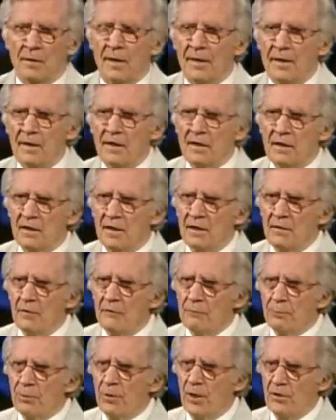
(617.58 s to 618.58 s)
Anything
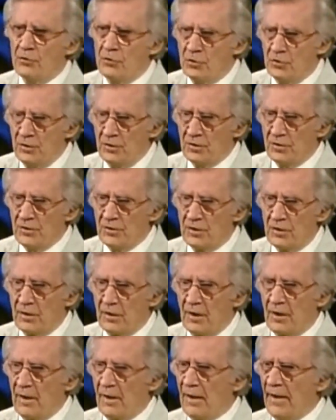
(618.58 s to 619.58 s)
of prejudice,
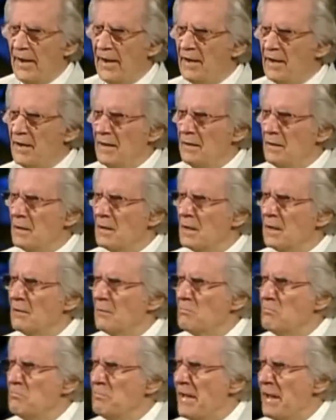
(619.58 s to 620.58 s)
any
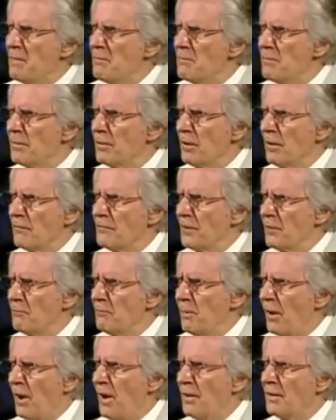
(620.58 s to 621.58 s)
member of the
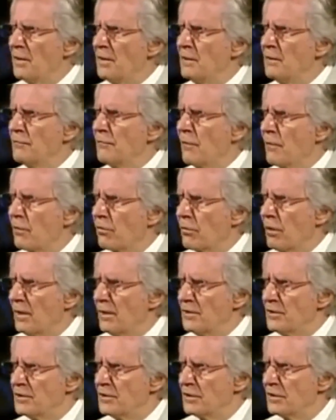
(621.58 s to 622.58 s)
body of
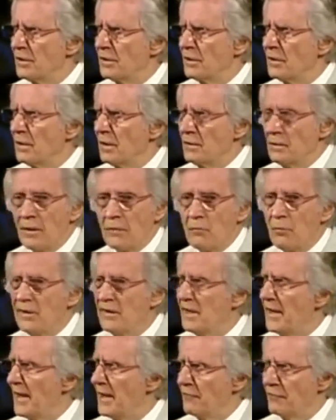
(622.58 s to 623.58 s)
Christ. Now,
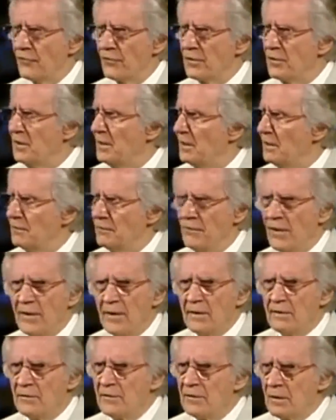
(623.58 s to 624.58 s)
we can't
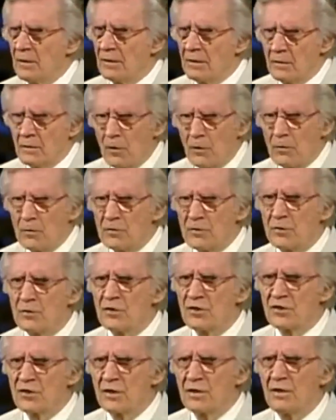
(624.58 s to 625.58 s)
forgive the, those
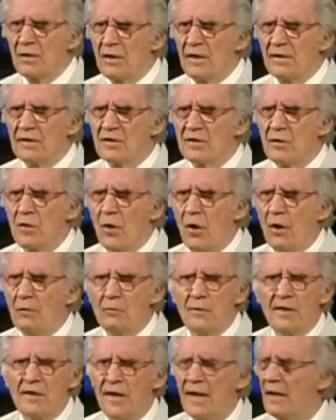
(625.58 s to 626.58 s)
who sin against
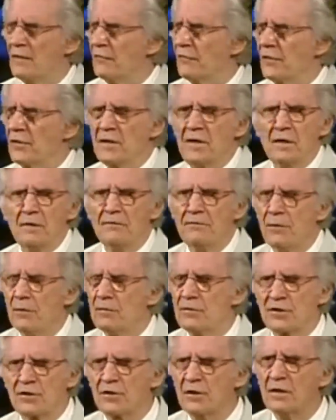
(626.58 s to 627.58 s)
God. We can't forgive
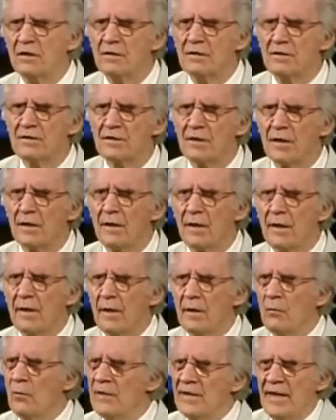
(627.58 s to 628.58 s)
those sins.
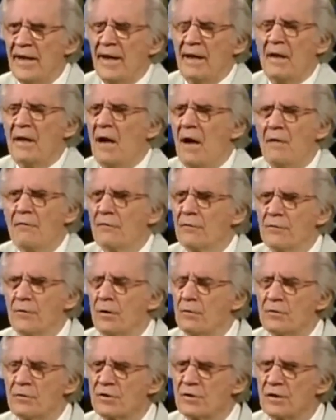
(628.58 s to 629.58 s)
We can't cover
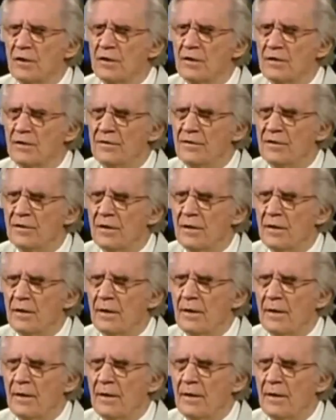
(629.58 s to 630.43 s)
those sins.